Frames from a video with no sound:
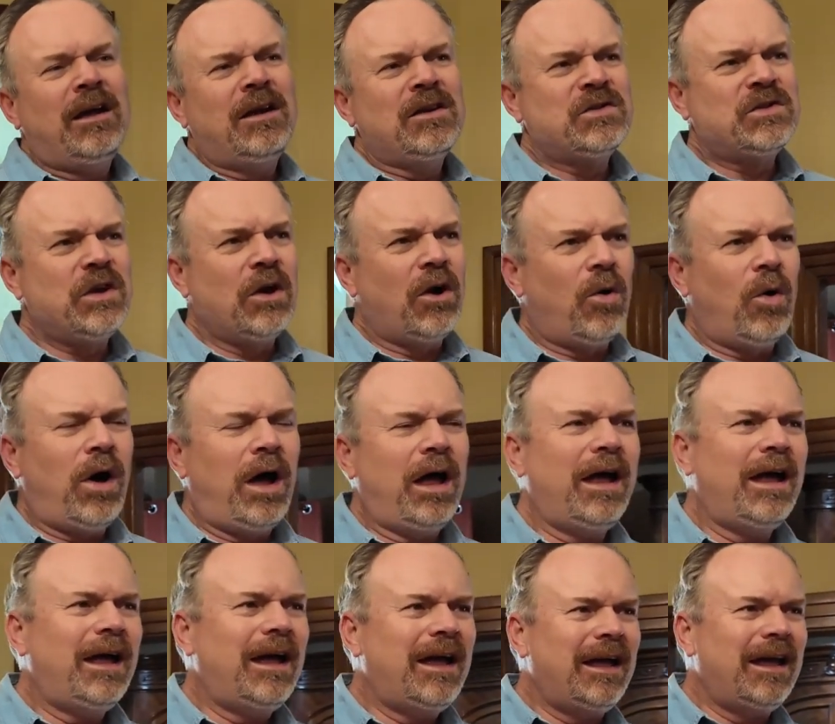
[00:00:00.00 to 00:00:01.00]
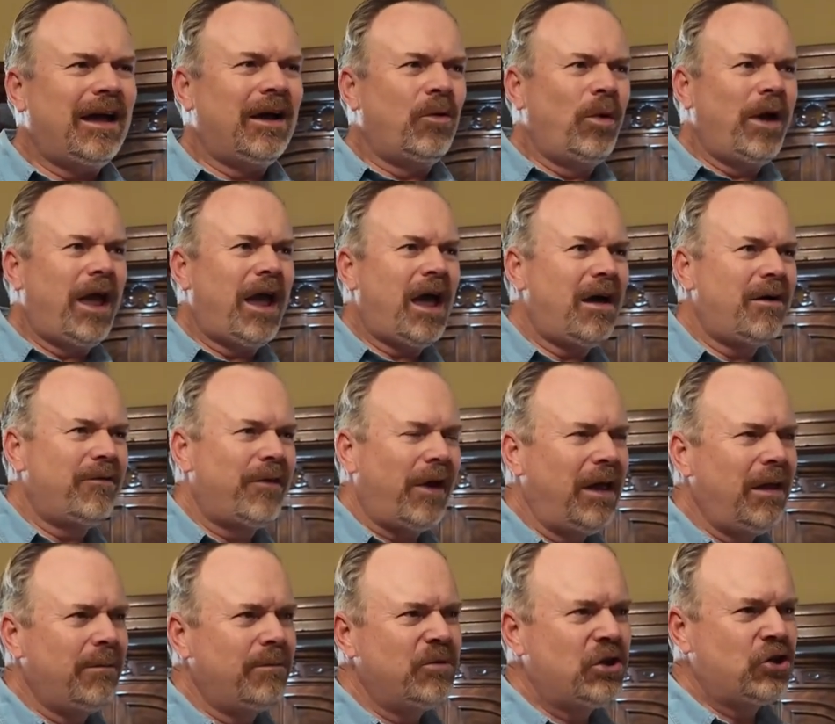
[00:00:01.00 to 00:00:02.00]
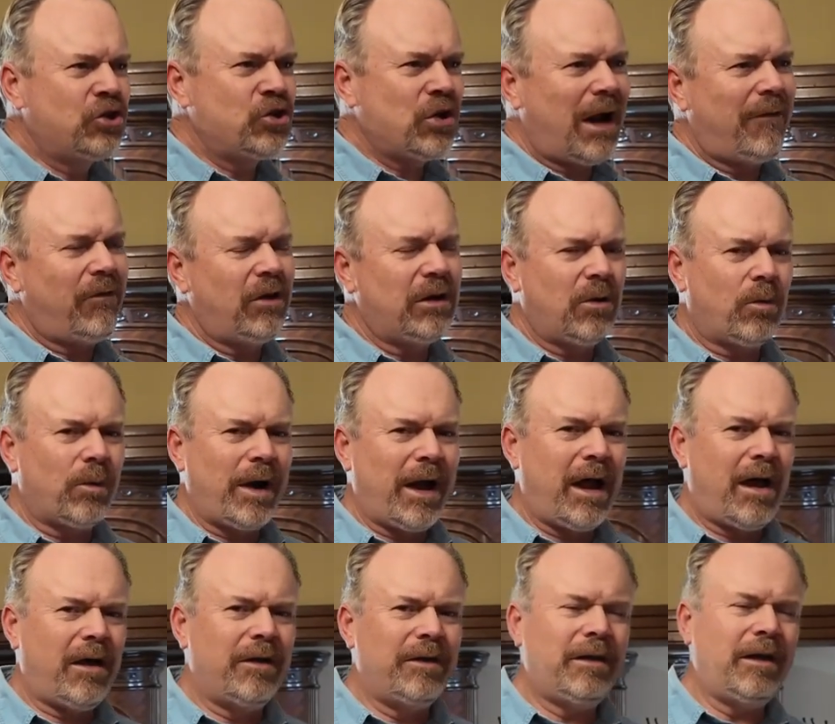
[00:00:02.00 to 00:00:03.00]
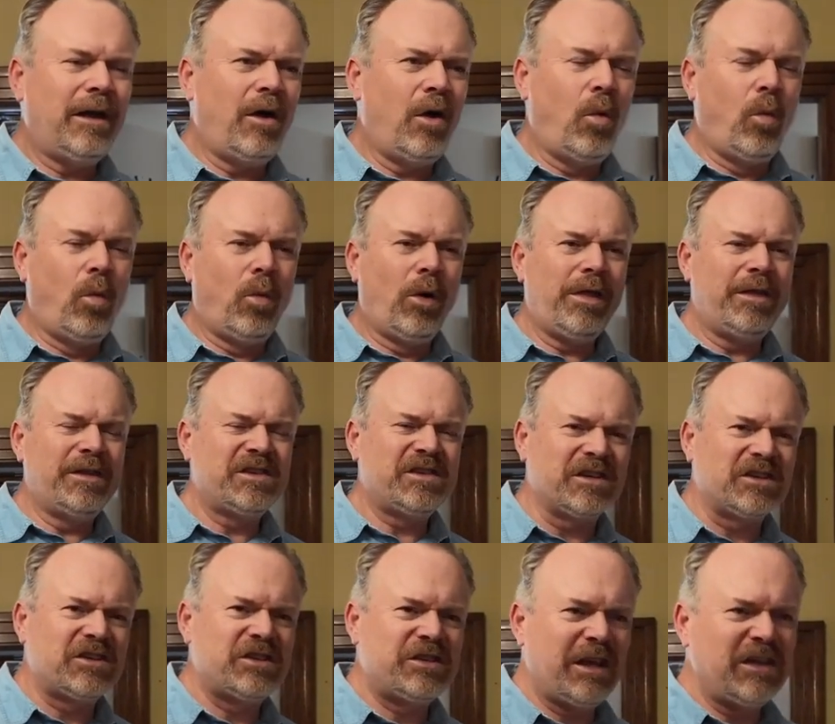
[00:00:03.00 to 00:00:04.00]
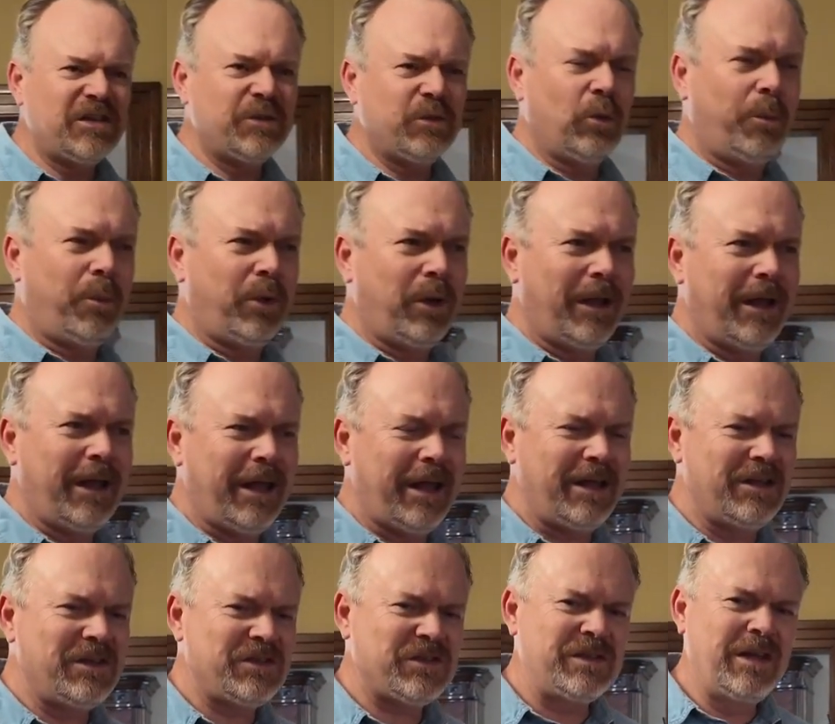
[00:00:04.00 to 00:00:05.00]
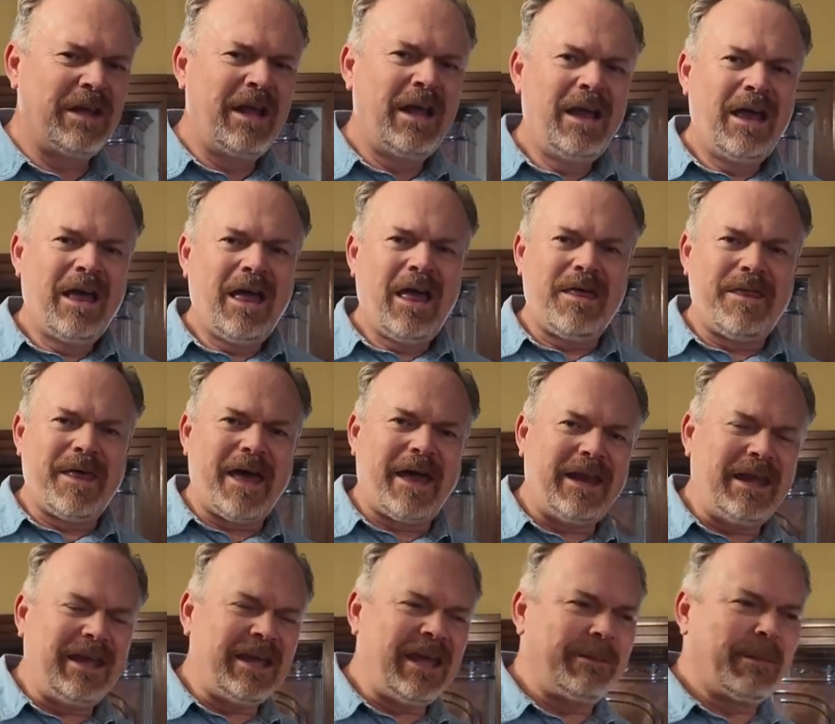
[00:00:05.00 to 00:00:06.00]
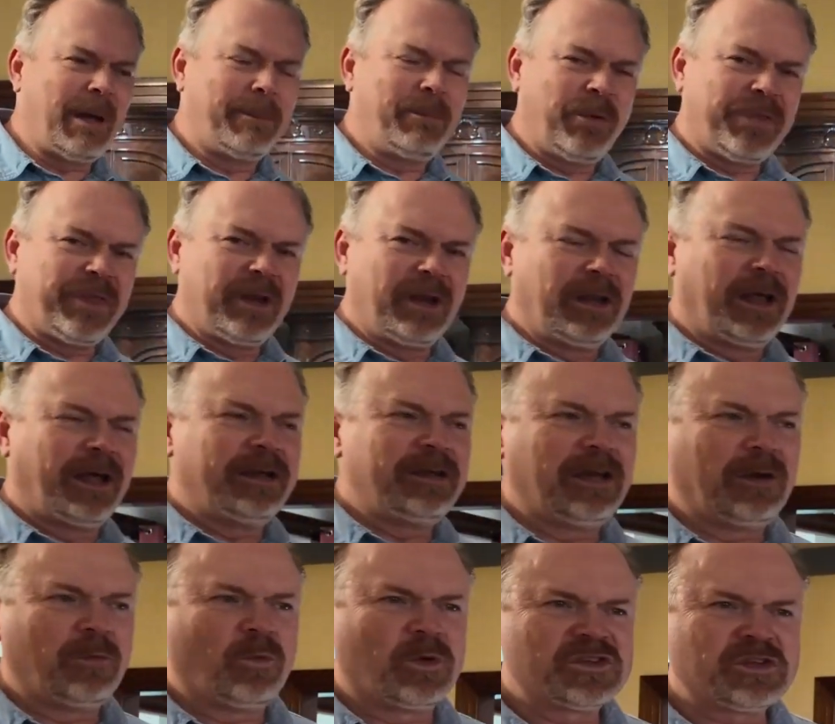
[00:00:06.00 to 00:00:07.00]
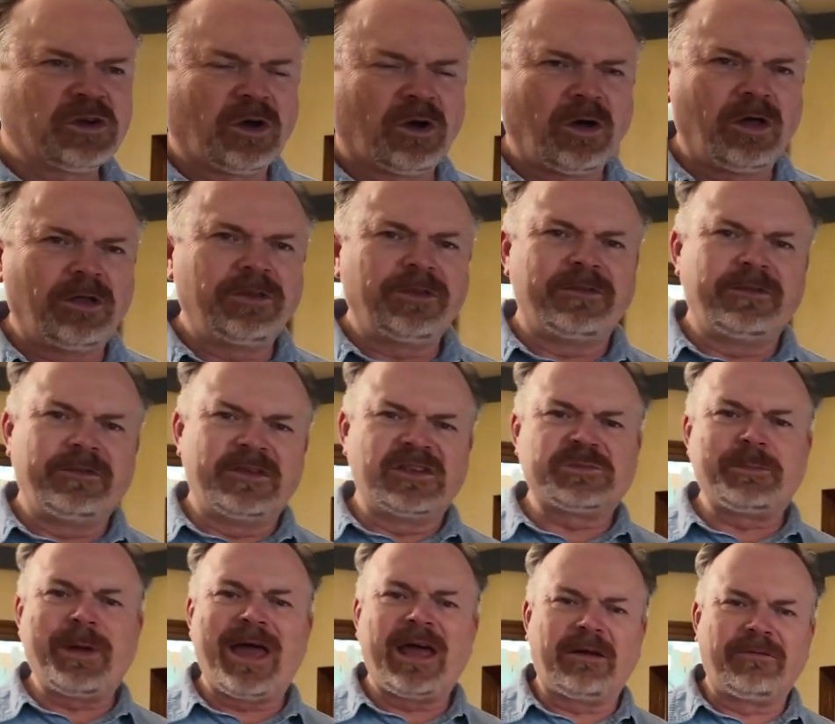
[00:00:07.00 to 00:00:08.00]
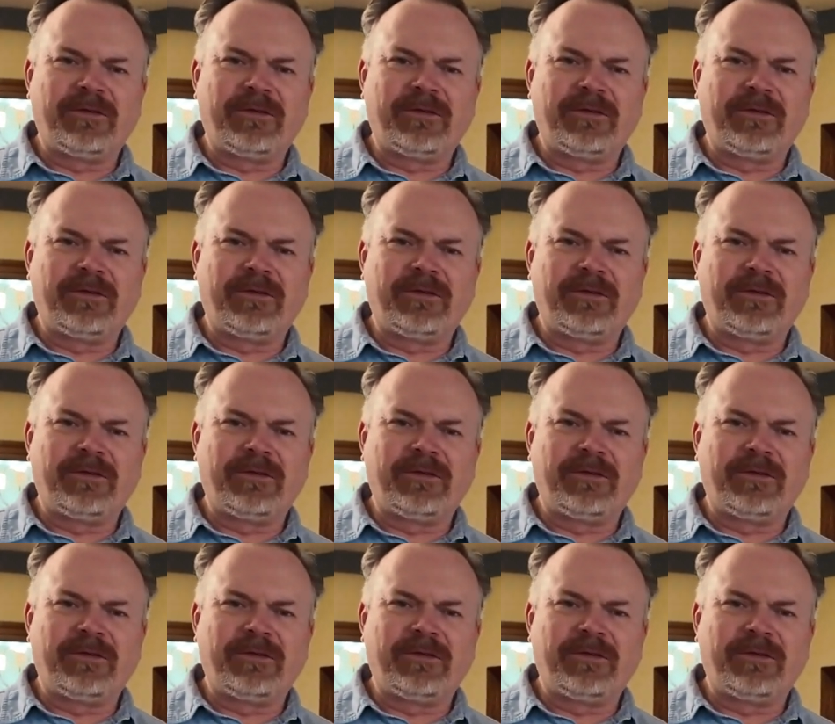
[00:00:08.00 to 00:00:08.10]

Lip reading: So we have him traveling around. One of the successful plays that he came up with in London was called The Span